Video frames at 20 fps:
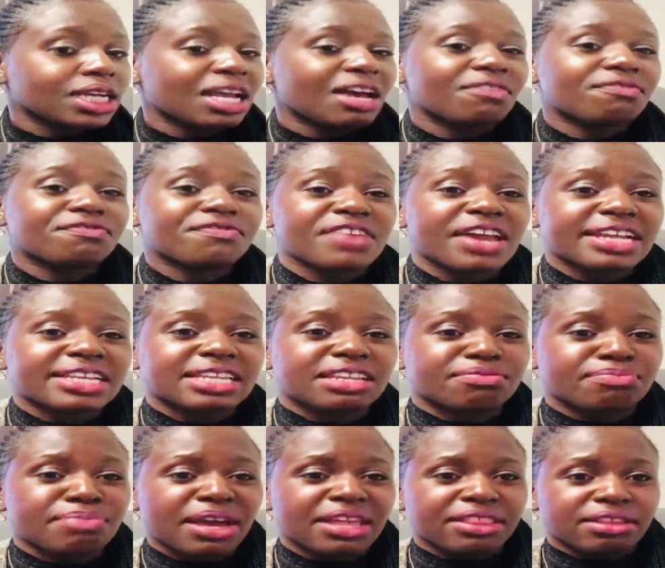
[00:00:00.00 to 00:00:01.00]

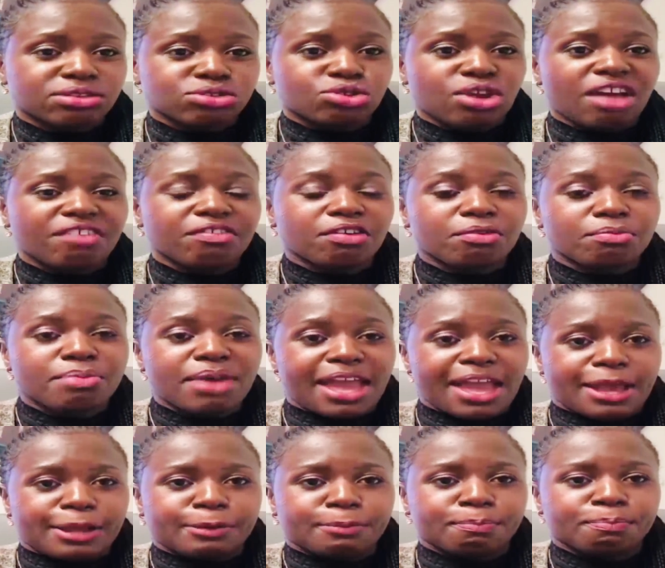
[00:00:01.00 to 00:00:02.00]
affected by the travel
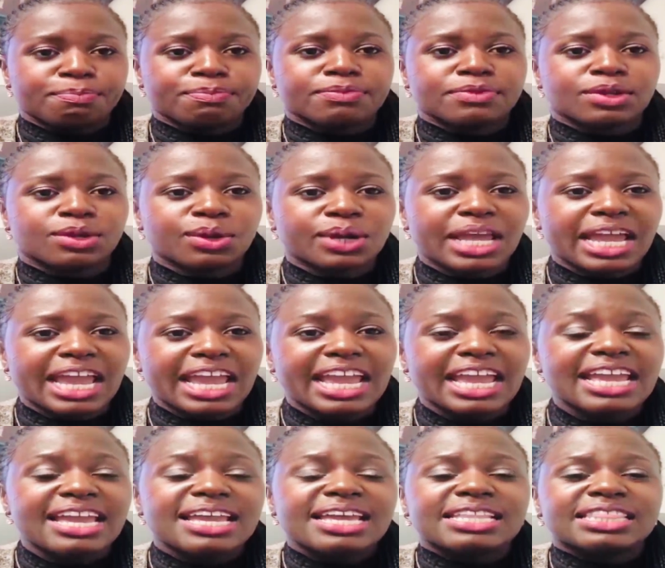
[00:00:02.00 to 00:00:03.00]
ban. Okay?